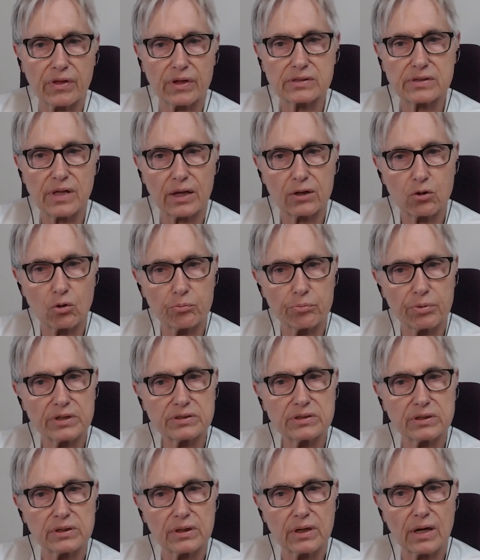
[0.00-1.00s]
things like
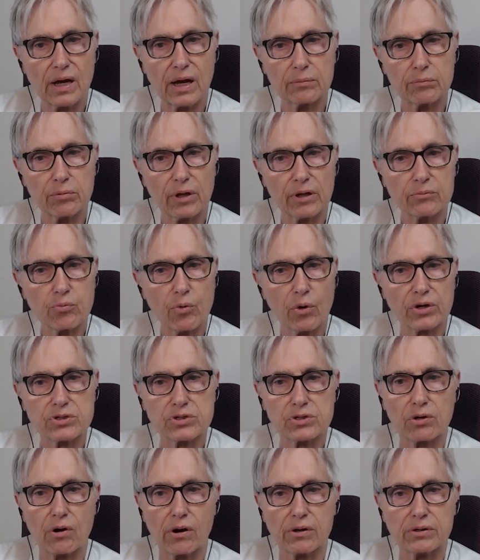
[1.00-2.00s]
obesity, high blood
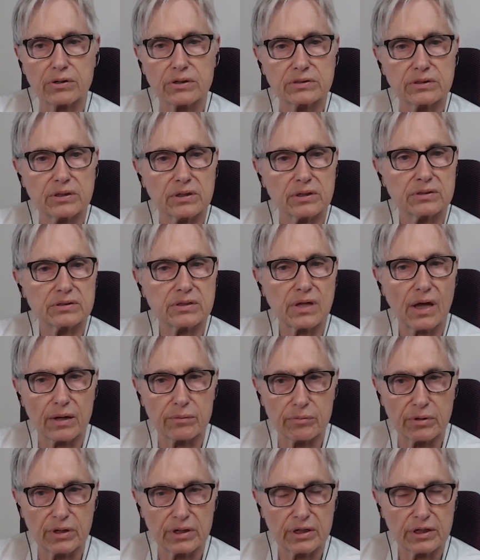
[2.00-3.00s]
pressure, heart disease,
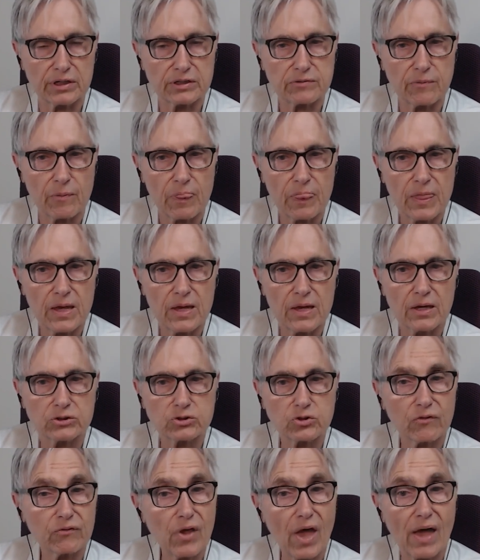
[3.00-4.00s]
diabetes.
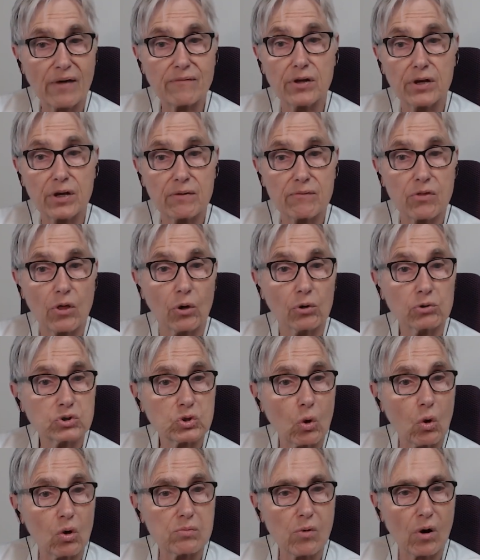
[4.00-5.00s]
So if you have any of those
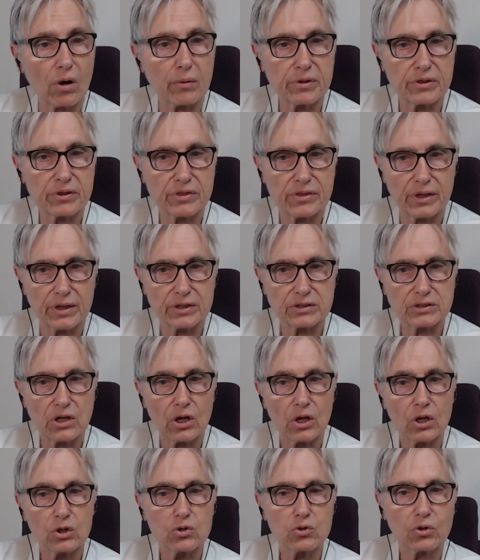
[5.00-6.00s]
comorbid things,
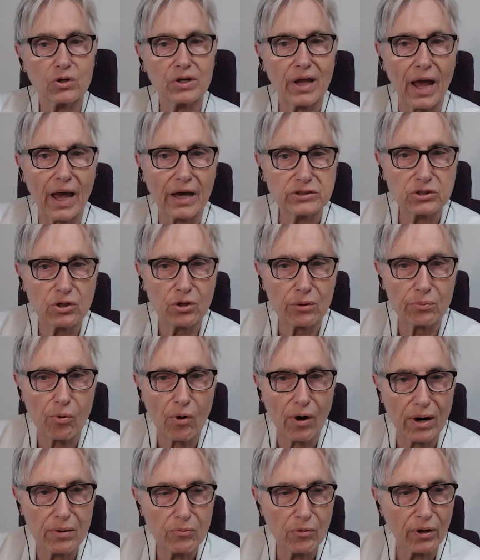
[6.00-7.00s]
you could ask your
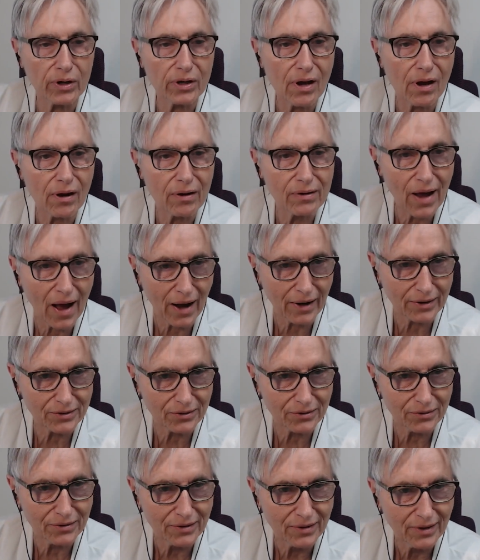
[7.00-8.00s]
primary care
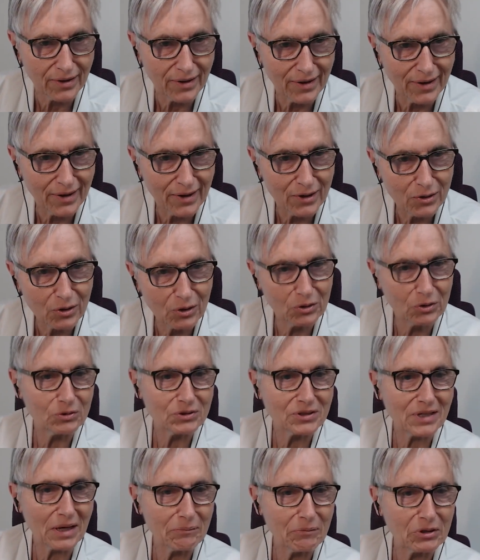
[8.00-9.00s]
doctor, could you
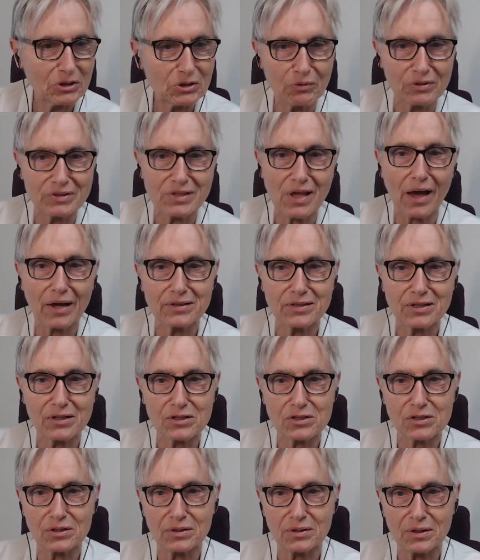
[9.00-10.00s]
send me to a
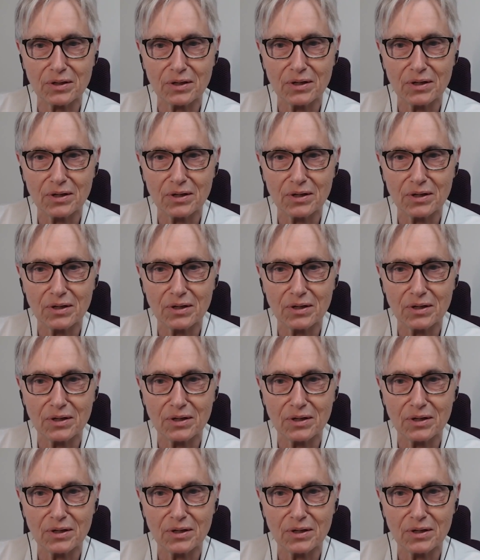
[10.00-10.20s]
dietitian